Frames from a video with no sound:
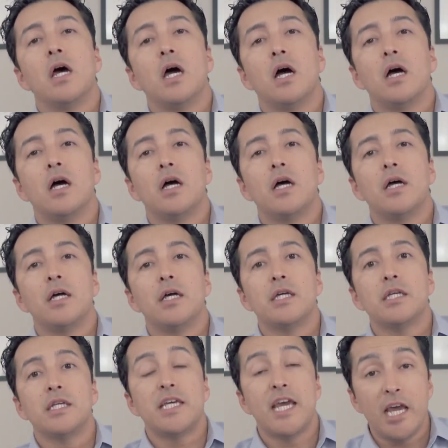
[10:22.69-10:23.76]

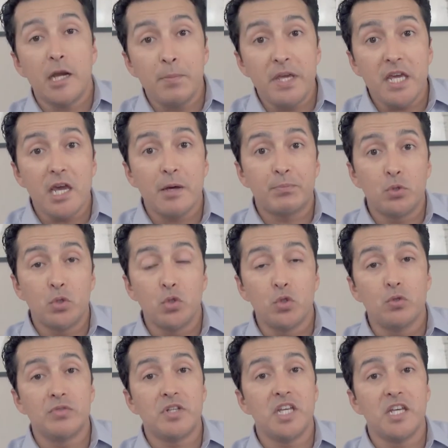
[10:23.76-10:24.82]
can be
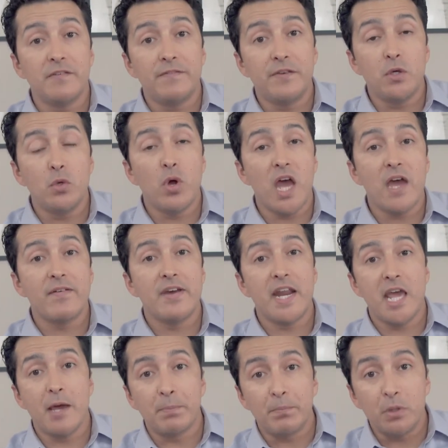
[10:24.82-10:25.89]
approved if you have an
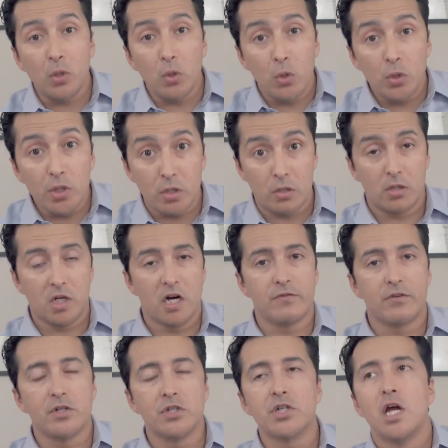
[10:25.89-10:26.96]
employer
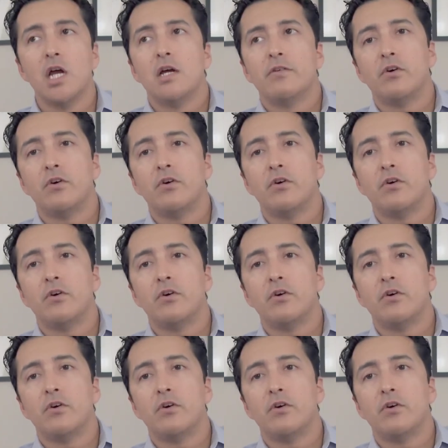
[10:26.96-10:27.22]
coverage.